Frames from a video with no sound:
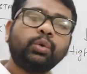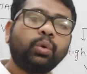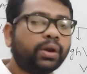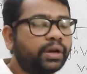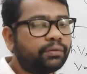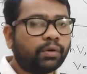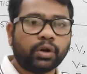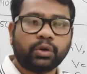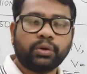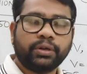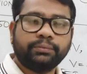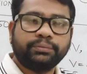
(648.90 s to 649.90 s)
200 watt
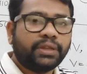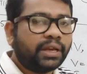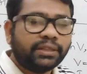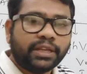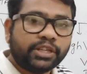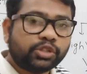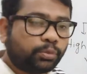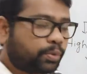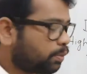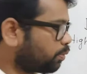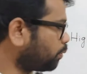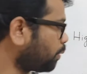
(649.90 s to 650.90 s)
only. There is no
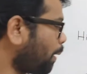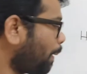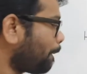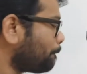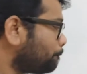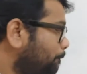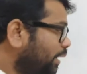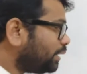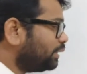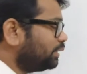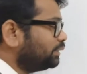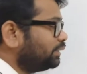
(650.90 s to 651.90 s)
problem. But
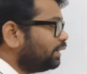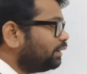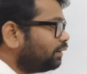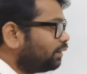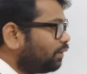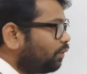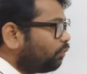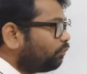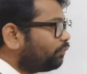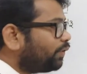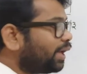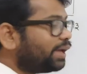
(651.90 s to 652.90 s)
then
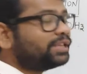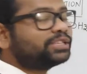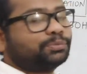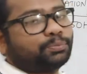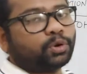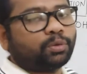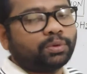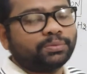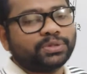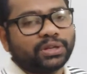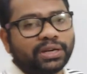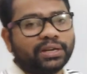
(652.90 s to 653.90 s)
where is the
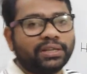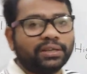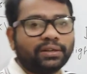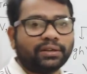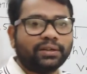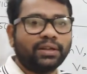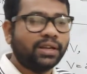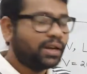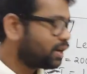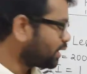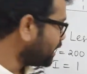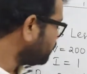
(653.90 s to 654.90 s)
problem, children, here?
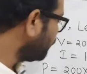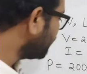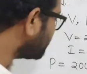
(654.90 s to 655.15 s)
Try to